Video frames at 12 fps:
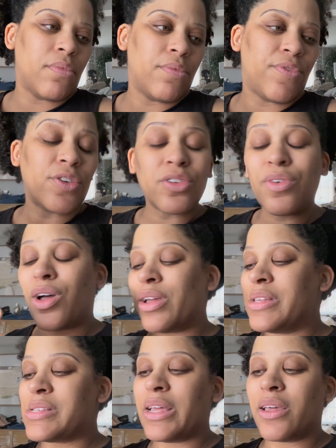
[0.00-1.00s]
First of all,
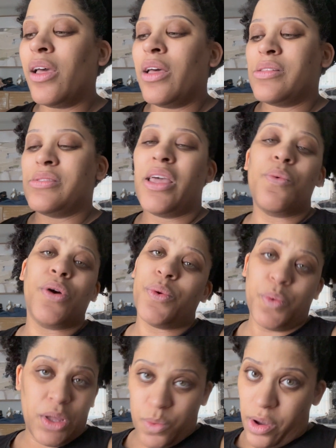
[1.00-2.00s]
it's like day one,
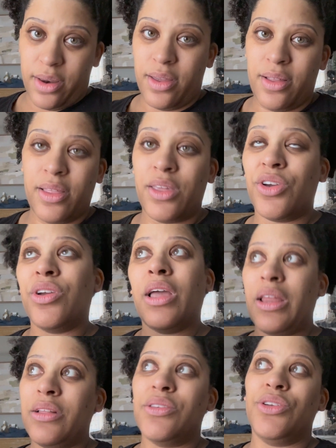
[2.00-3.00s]
week one. Like you're
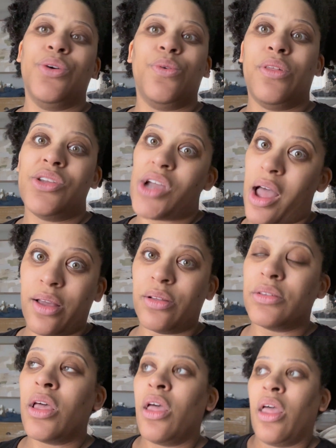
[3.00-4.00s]
getting to know the
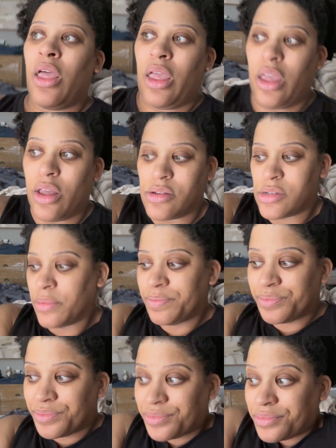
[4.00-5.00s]
child. And
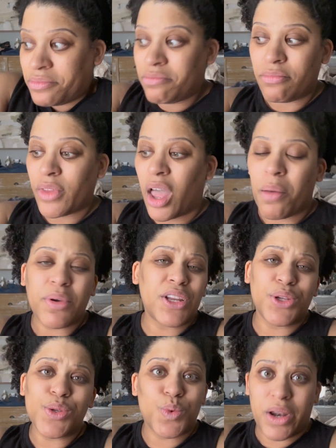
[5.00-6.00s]
I'm going to
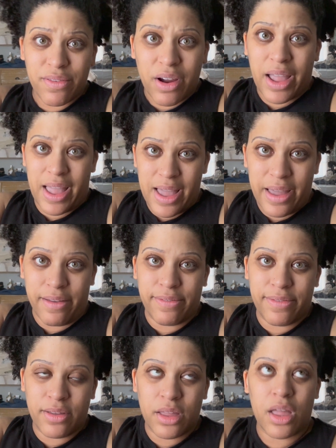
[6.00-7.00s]
use whatever I have.
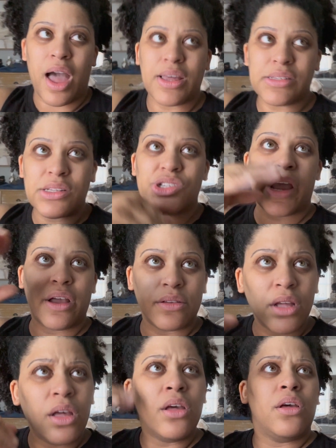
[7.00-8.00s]
As the child
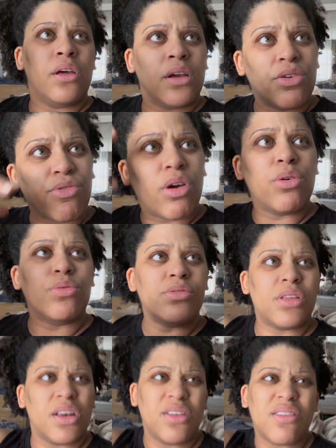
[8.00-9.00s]
grows,
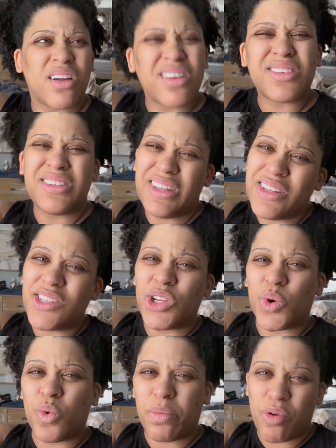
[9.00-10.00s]
then you'll start seeing,
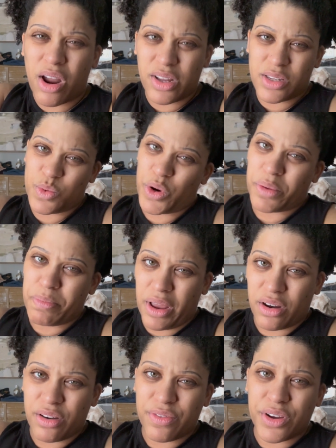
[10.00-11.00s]
what products work
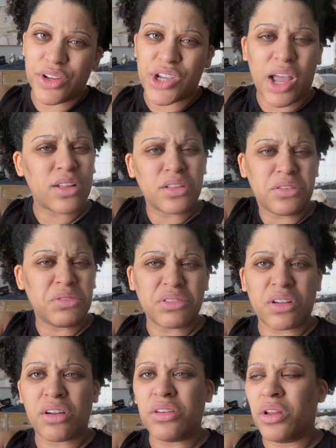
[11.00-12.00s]
better for your child. And
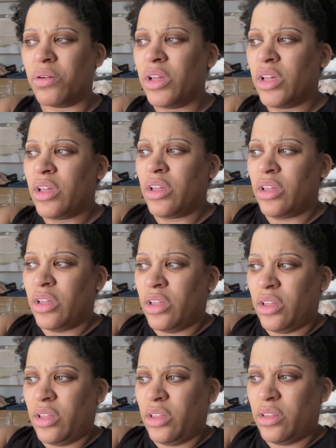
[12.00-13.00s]

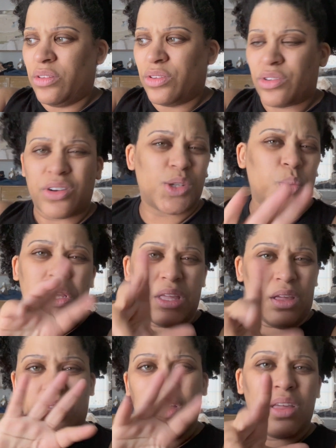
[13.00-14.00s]
you start
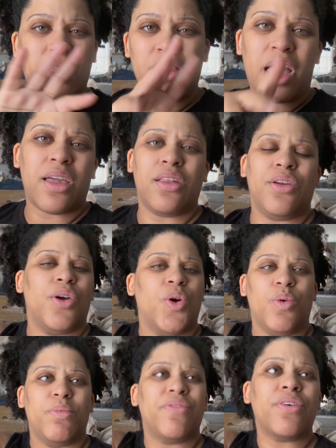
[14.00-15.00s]
tweaking that in your
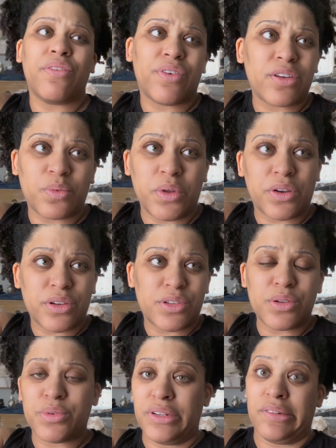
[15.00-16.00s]
home. But for the first week or
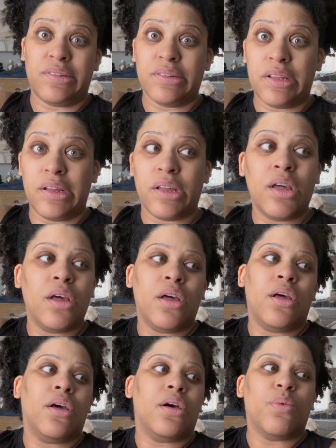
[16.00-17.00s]
two, when you're still like,
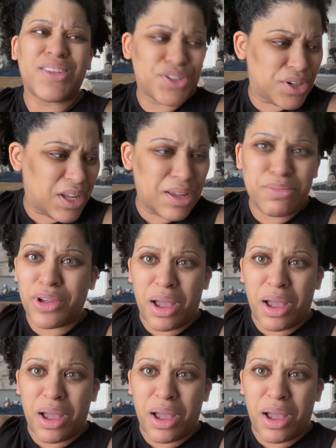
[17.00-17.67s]
what is your name?